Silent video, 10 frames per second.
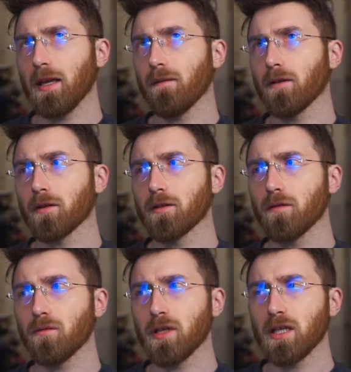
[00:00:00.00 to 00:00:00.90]
if you're
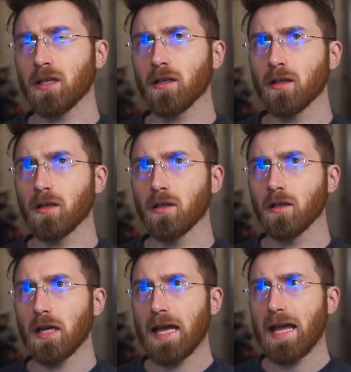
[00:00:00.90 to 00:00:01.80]
doing
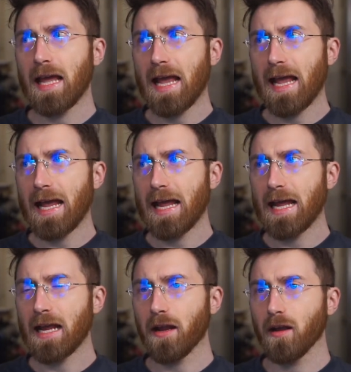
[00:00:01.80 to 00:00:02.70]

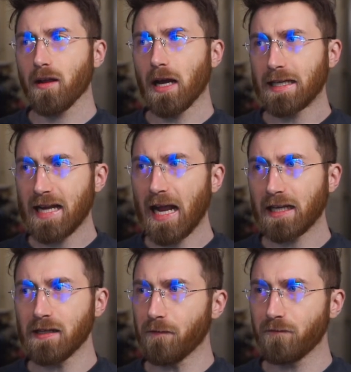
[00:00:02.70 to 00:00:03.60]
a
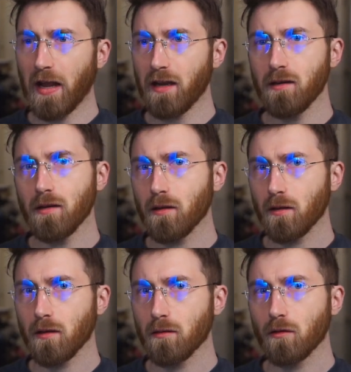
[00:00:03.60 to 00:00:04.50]
attack and defend
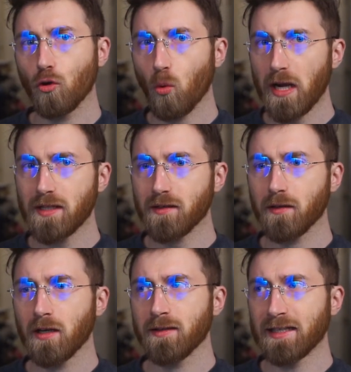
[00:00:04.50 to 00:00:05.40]

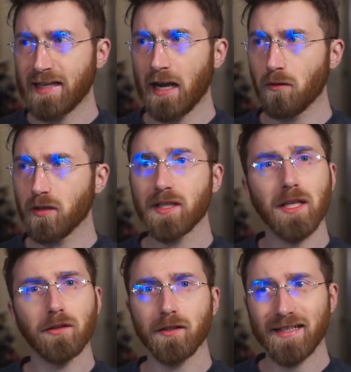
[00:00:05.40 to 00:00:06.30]
quest, the town
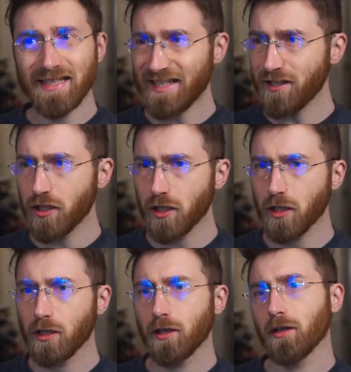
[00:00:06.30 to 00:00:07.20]
is under
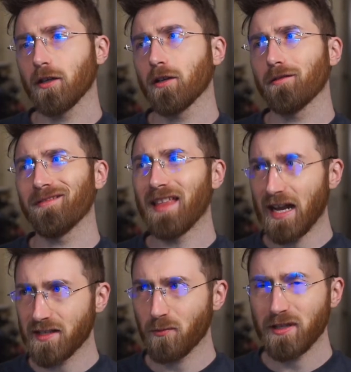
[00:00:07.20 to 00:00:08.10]
siege.
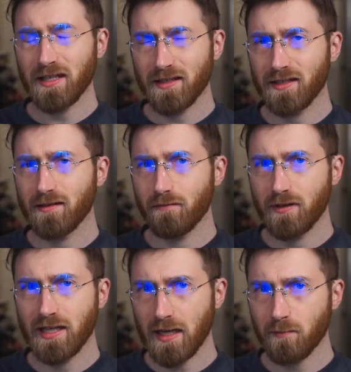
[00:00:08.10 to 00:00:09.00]
That's when the
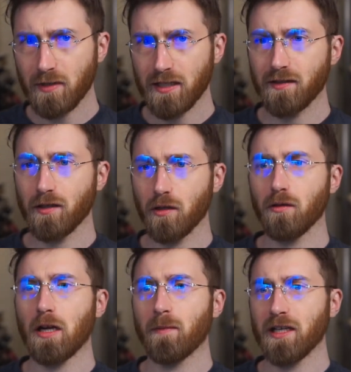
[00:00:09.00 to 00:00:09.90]
DM needs to
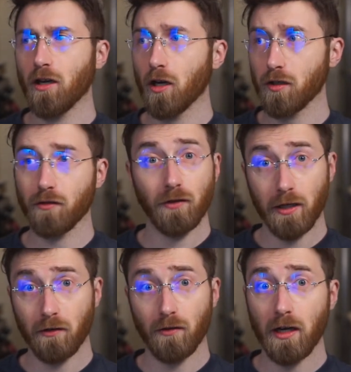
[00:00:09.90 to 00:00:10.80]
know how many guards are
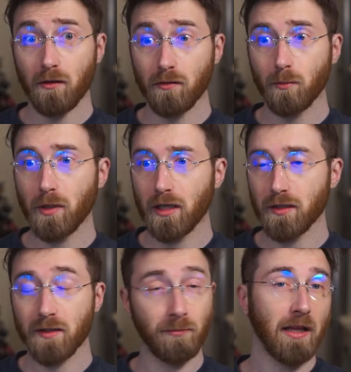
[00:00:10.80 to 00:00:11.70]
running around,
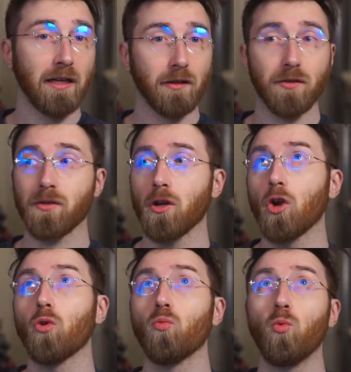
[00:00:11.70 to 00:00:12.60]
because the players
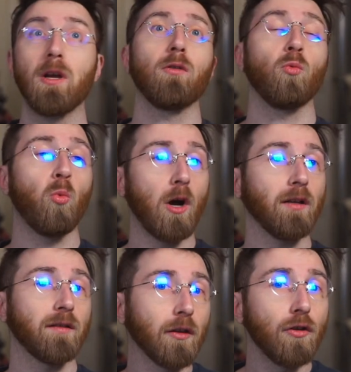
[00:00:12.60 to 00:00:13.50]
will
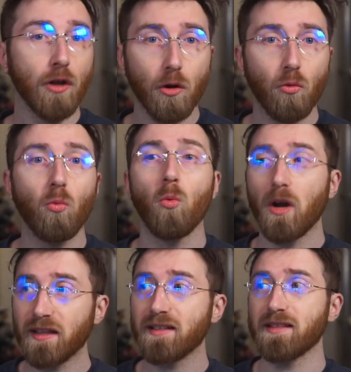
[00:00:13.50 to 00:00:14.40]
want to know
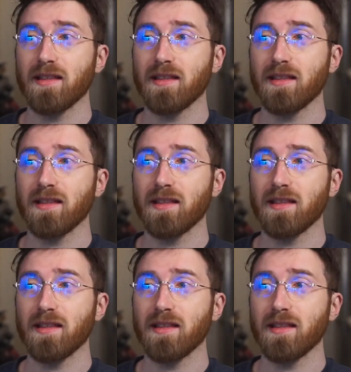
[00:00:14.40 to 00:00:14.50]
what